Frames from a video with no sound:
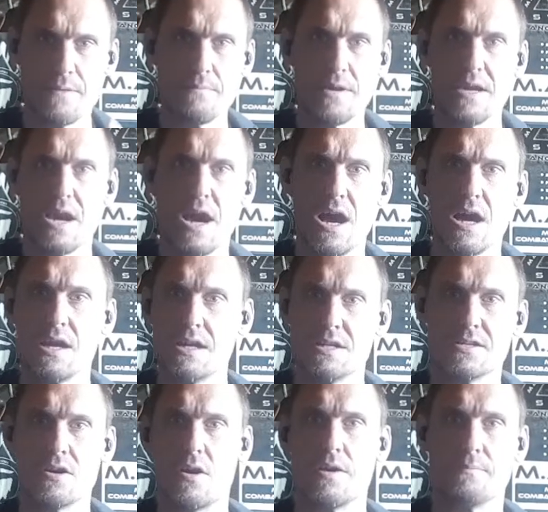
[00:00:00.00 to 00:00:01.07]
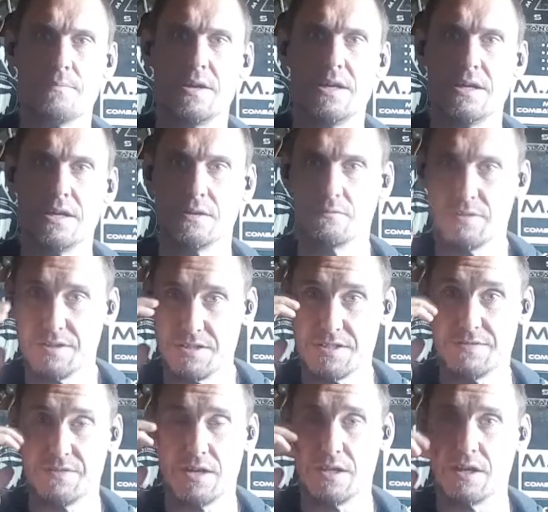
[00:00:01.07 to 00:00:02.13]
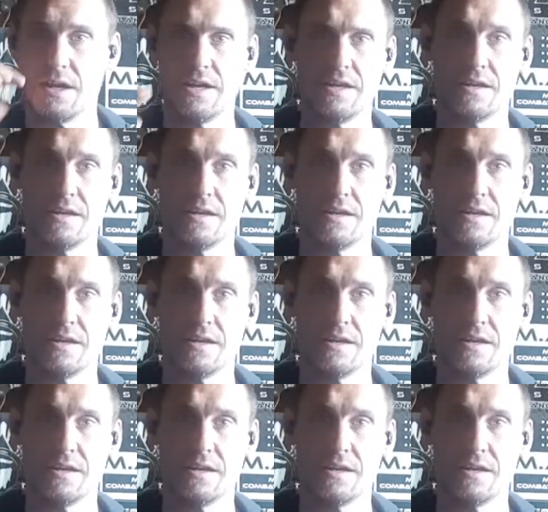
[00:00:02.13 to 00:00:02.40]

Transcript: Miyagi type meeting with this fella,